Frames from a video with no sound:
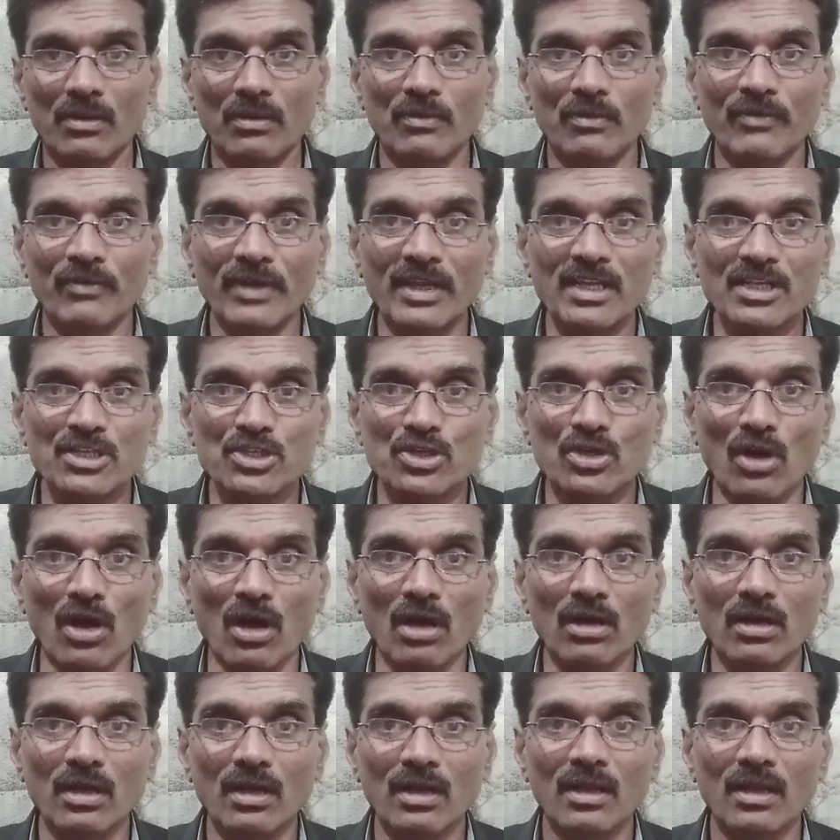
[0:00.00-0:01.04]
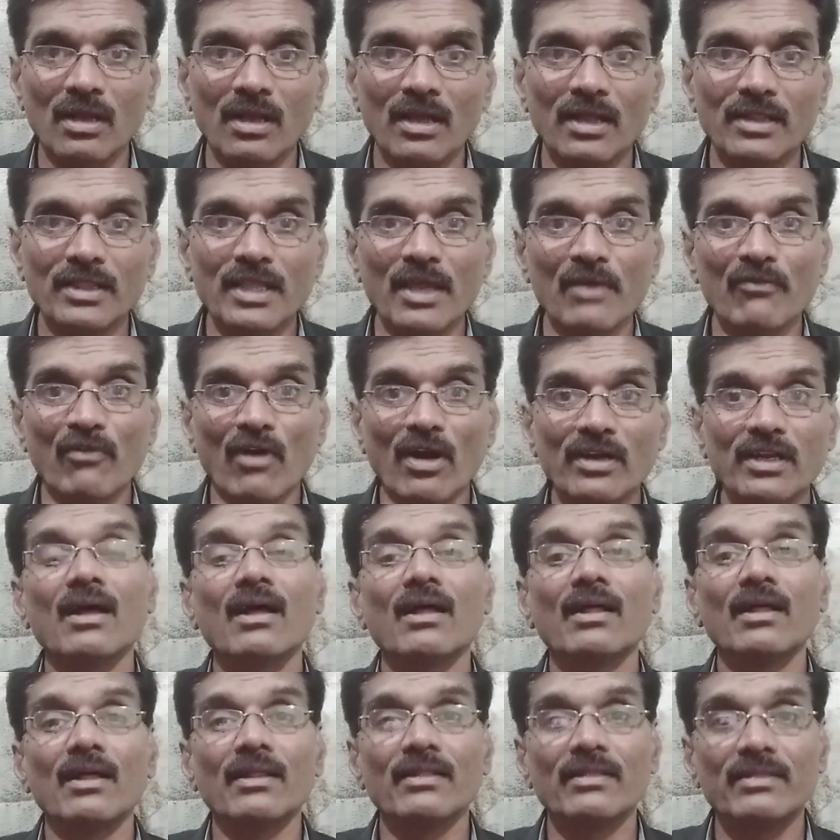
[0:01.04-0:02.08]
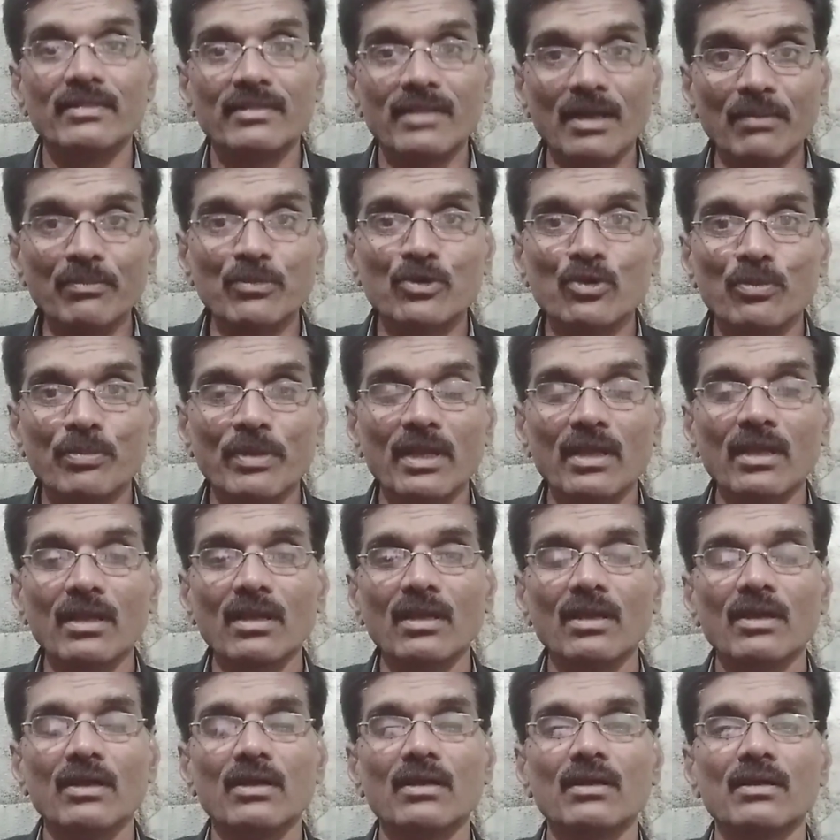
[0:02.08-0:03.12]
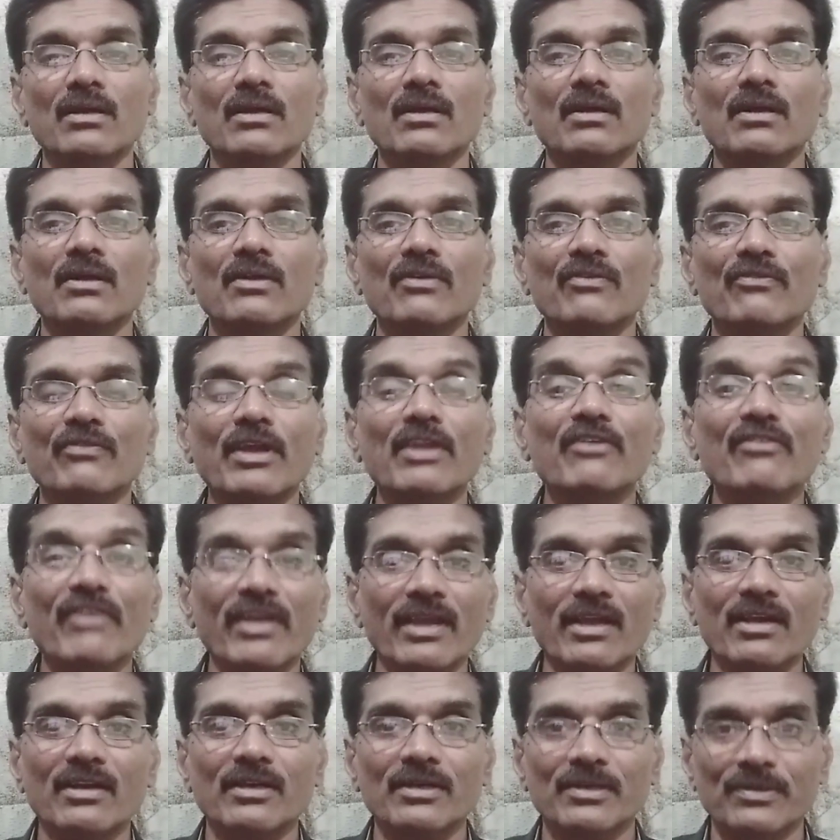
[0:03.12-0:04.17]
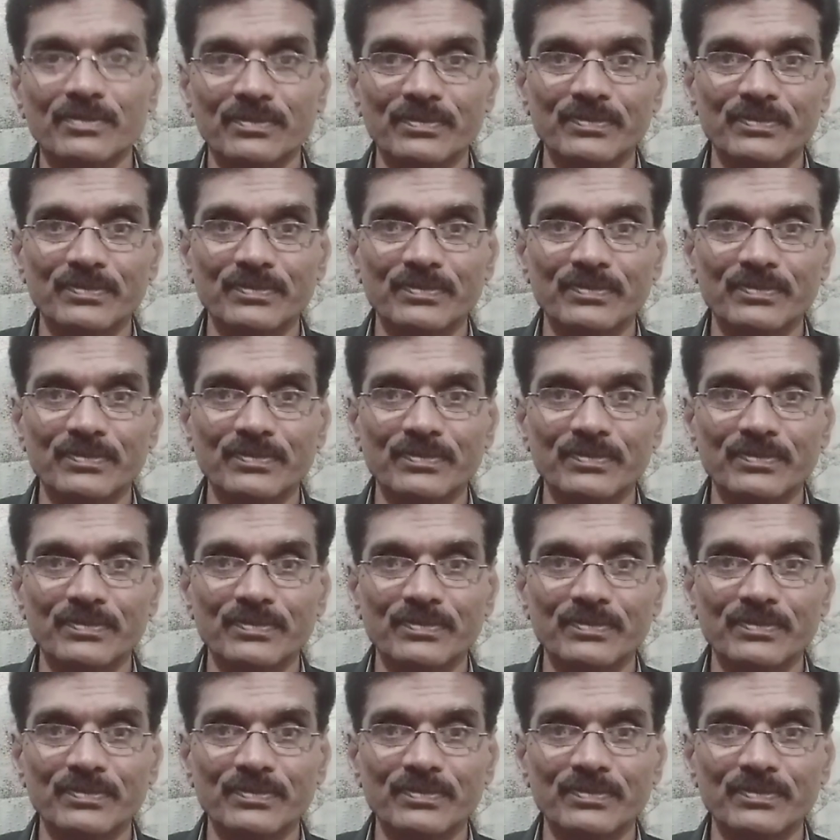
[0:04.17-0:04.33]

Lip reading: very strong, they wanted them to be very weak.